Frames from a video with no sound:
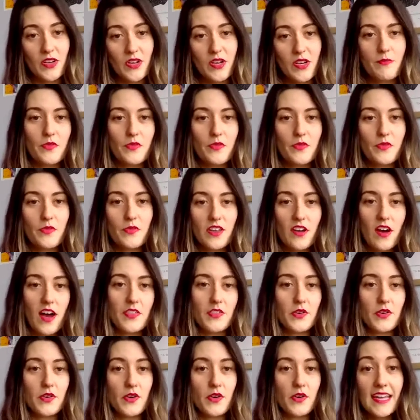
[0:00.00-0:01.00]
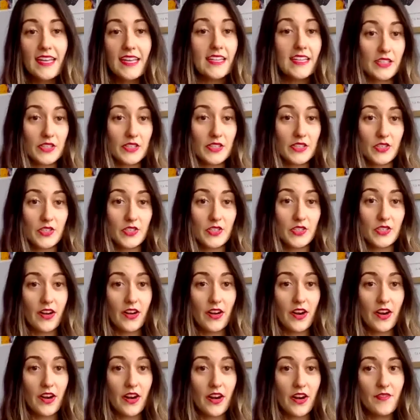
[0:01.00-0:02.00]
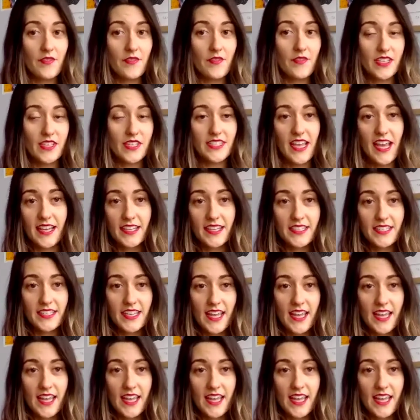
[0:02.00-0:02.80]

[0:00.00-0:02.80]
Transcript: both the author and illustrator of this text.